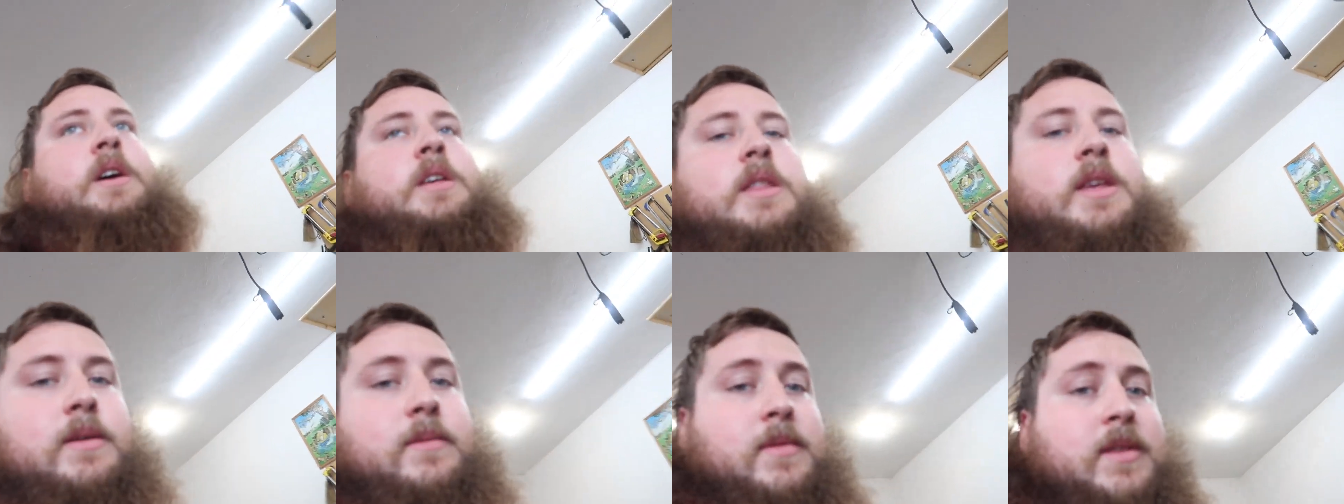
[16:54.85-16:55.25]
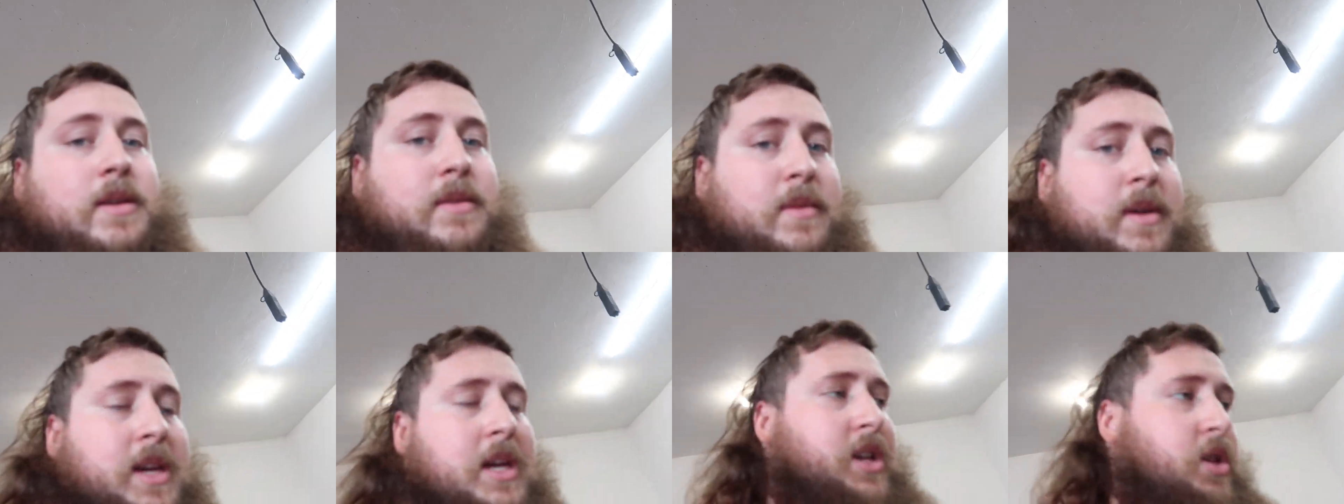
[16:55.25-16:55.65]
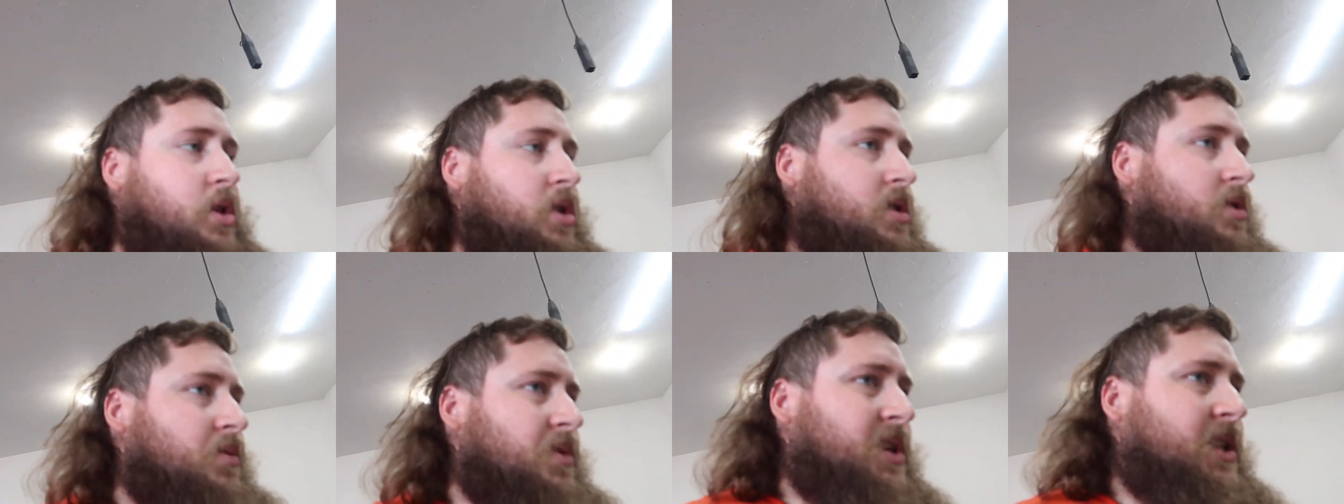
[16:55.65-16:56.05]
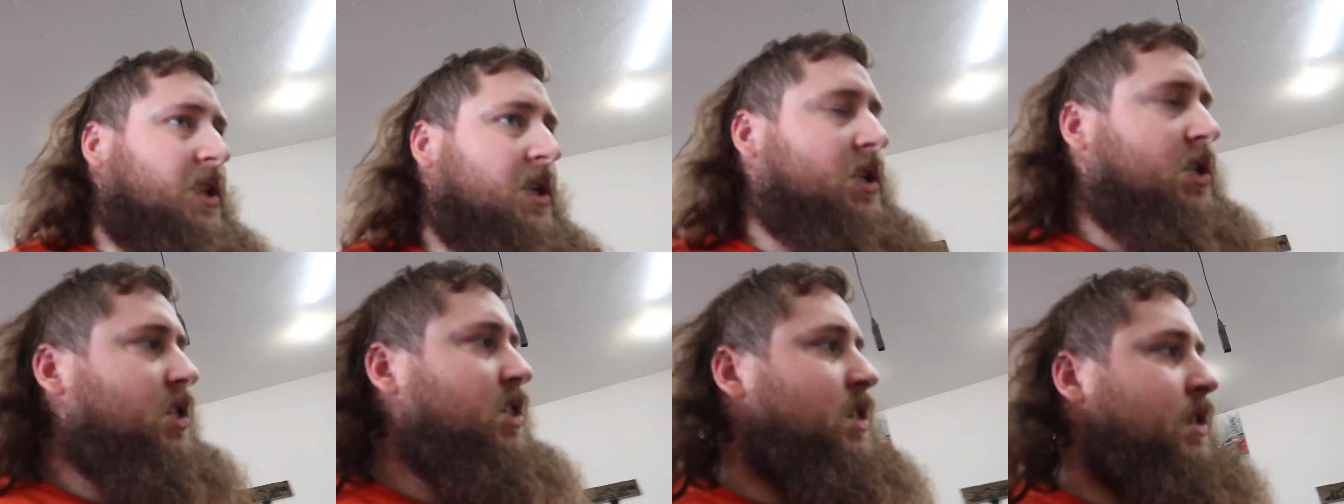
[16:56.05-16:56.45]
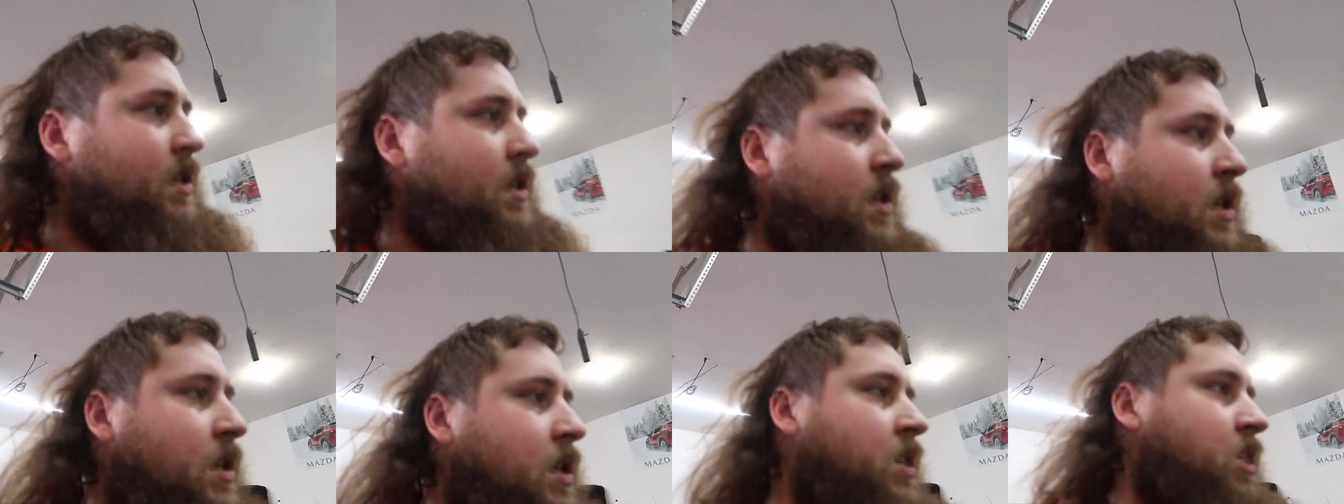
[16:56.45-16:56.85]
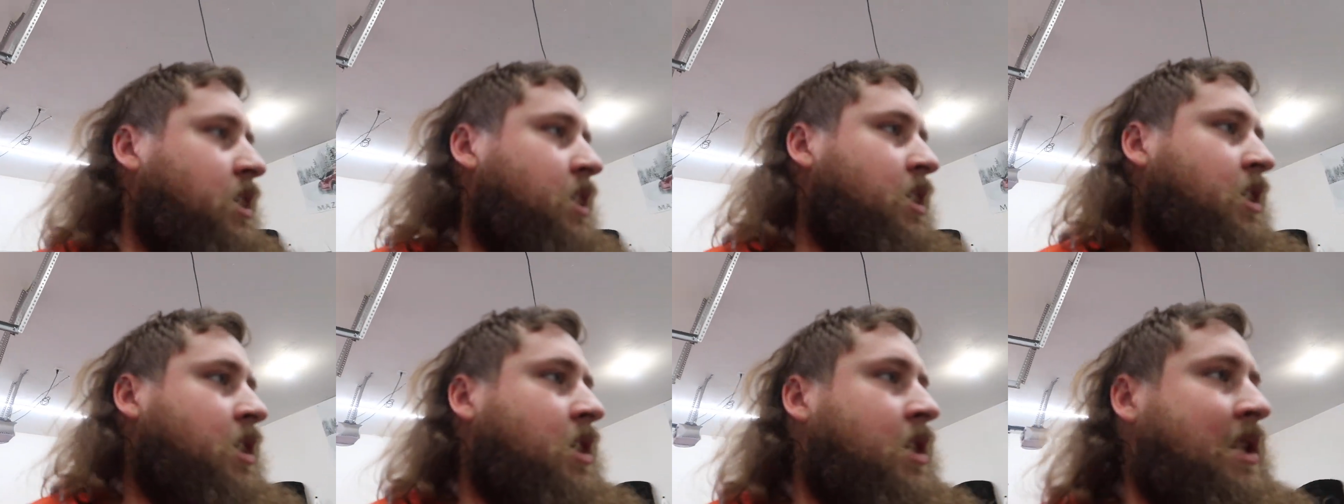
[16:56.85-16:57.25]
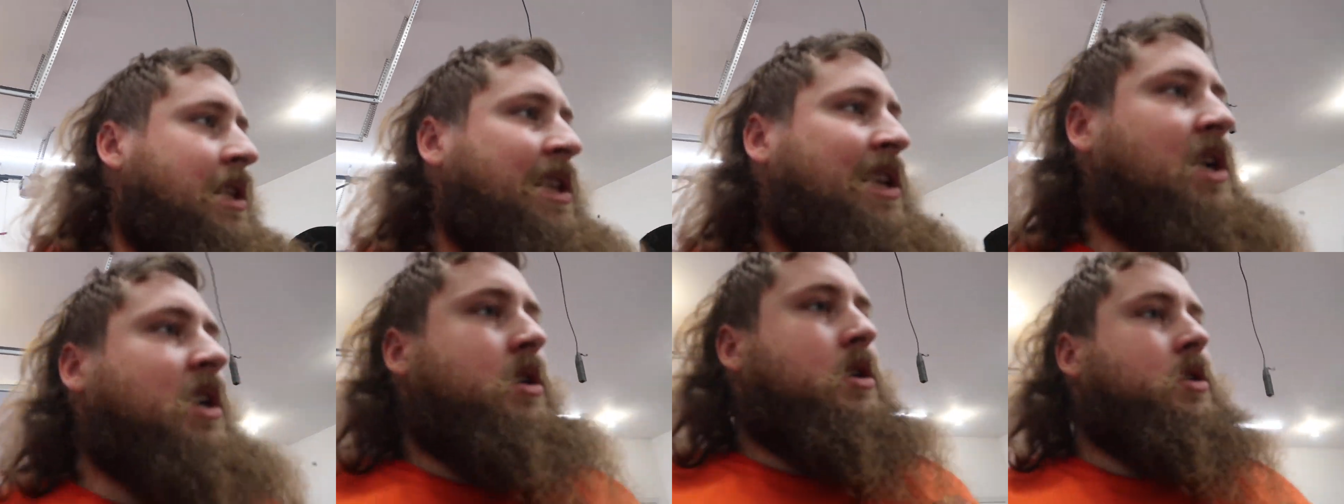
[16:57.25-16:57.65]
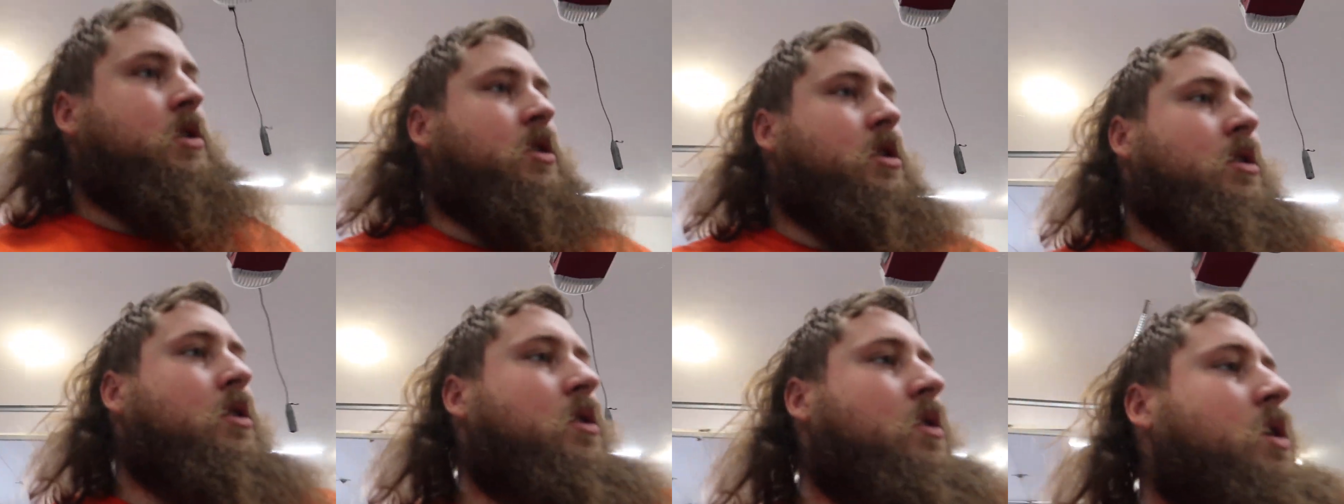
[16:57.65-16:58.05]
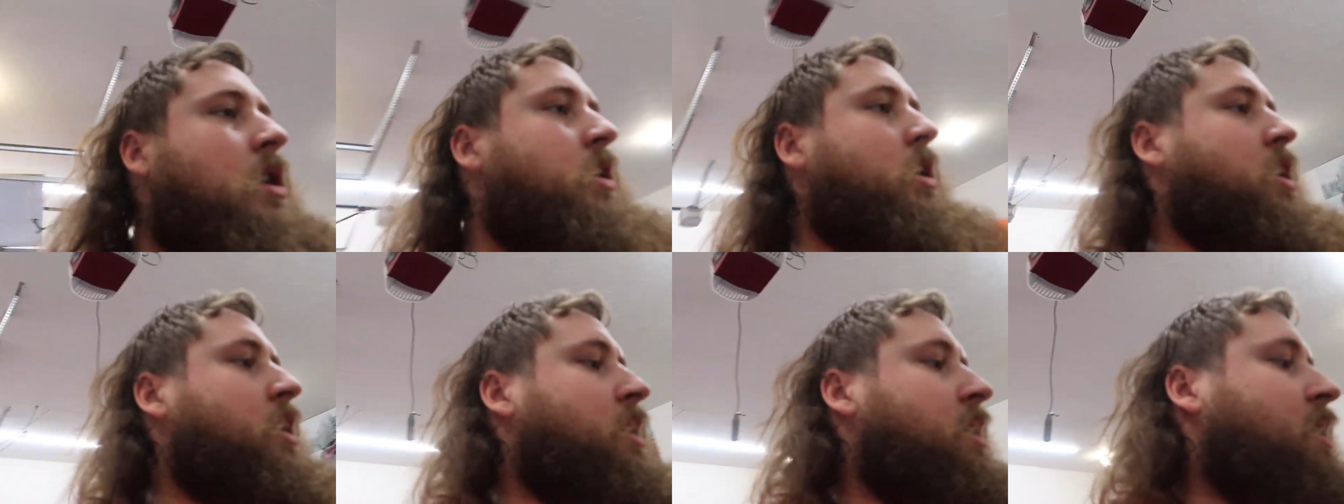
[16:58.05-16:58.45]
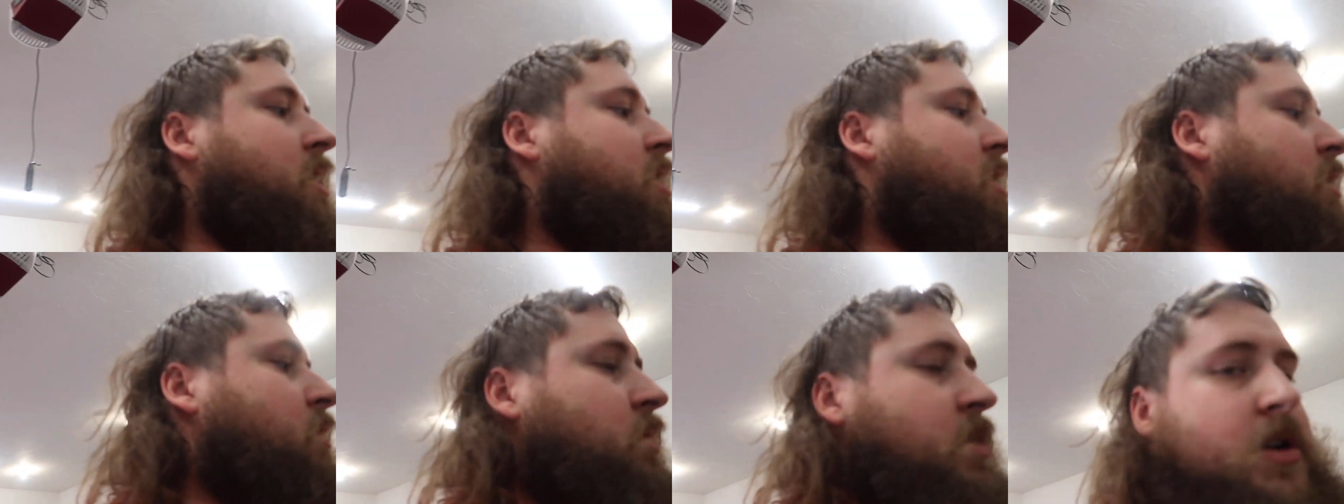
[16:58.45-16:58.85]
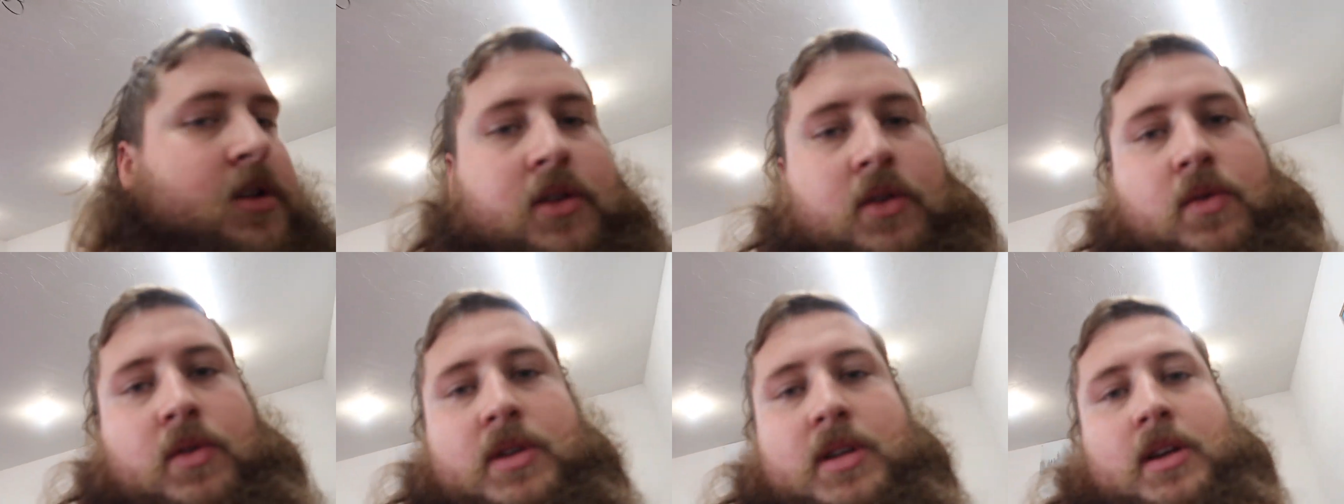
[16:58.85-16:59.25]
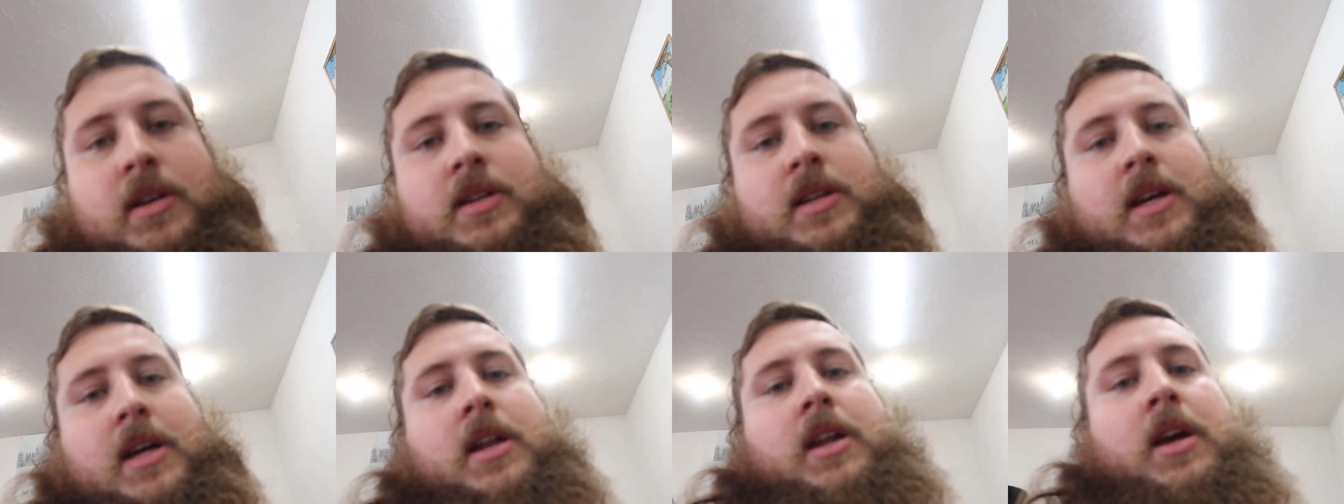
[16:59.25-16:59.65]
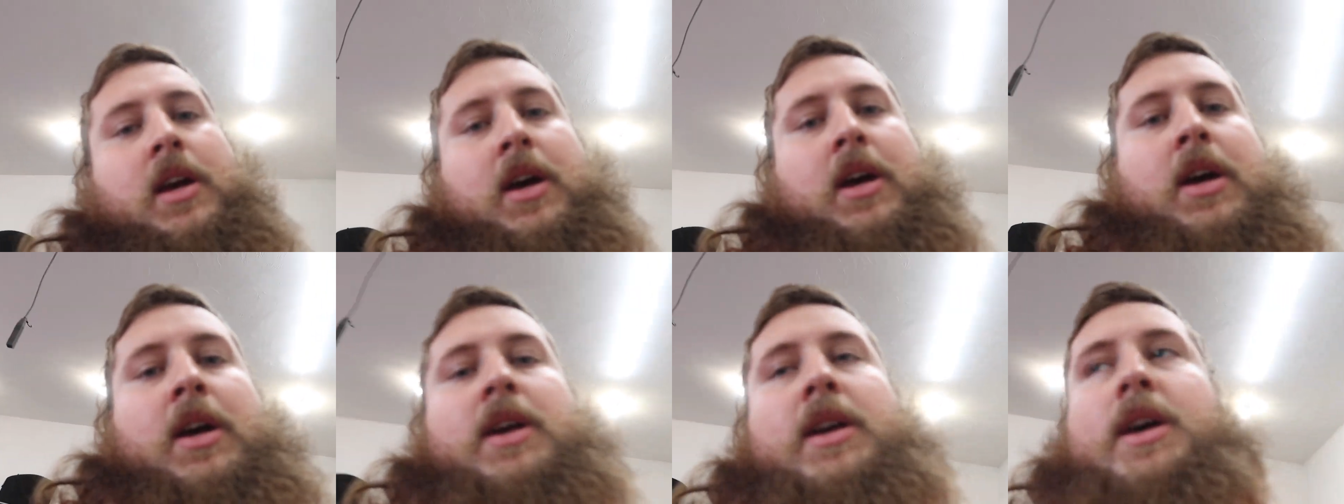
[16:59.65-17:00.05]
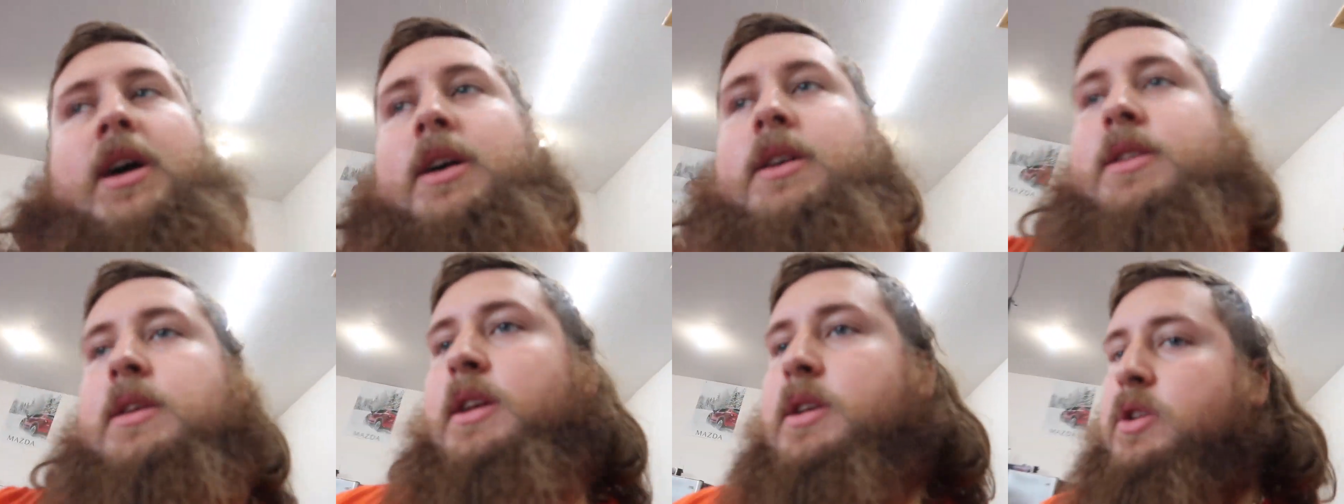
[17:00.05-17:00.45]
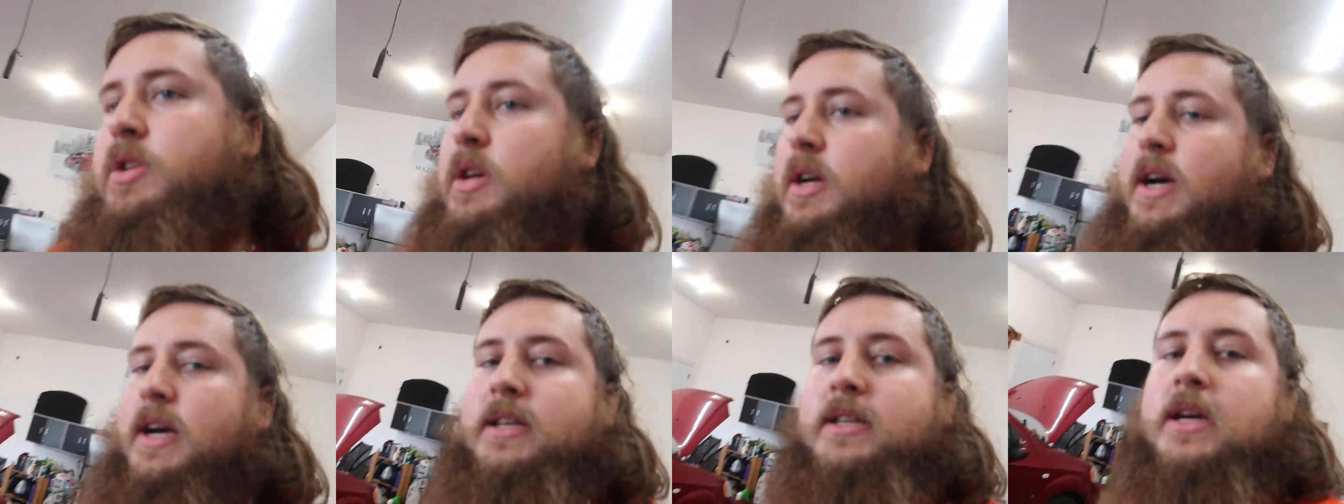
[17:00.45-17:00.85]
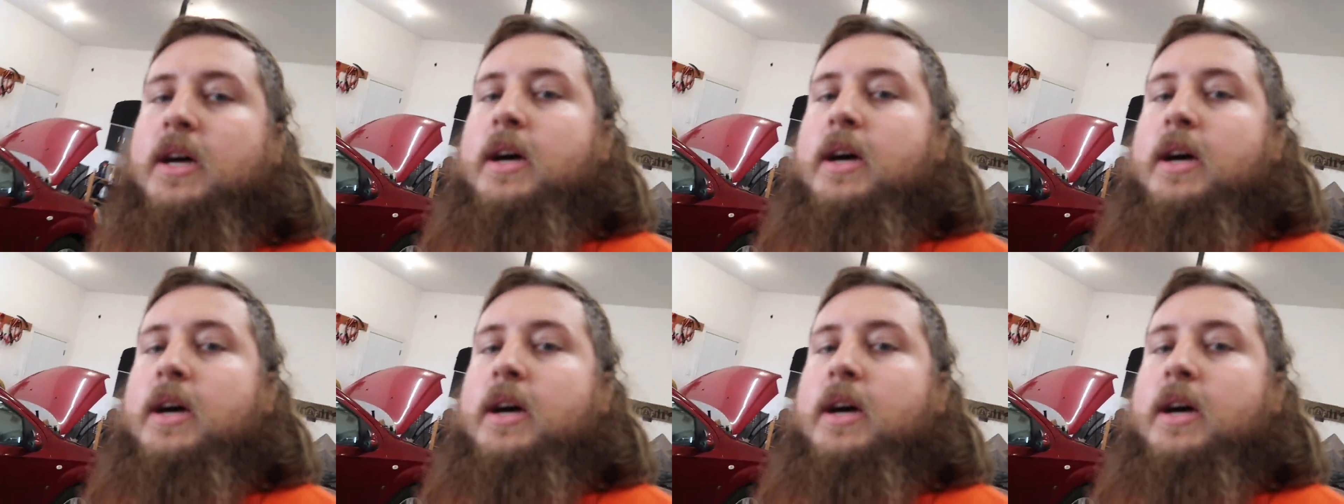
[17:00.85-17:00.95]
they make it look really good. So I think what I'll do is I'll set you guys